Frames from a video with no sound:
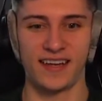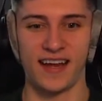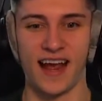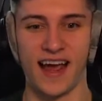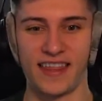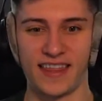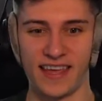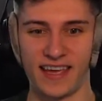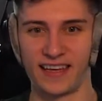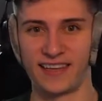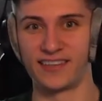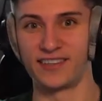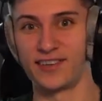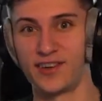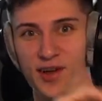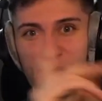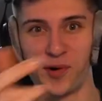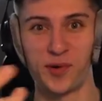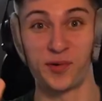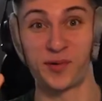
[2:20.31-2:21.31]
And then
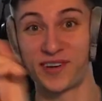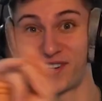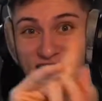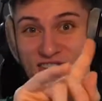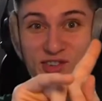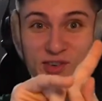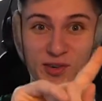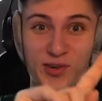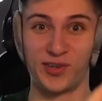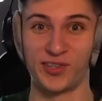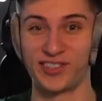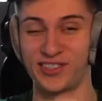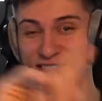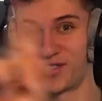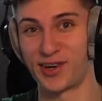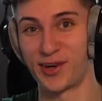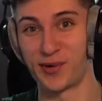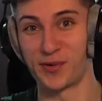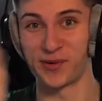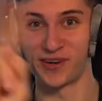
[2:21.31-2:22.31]
no control,
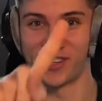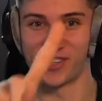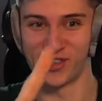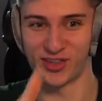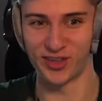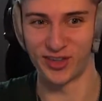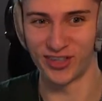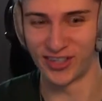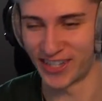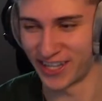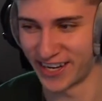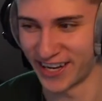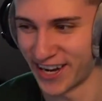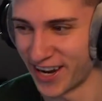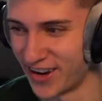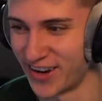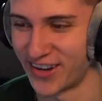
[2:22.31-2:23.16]
no control. There you go.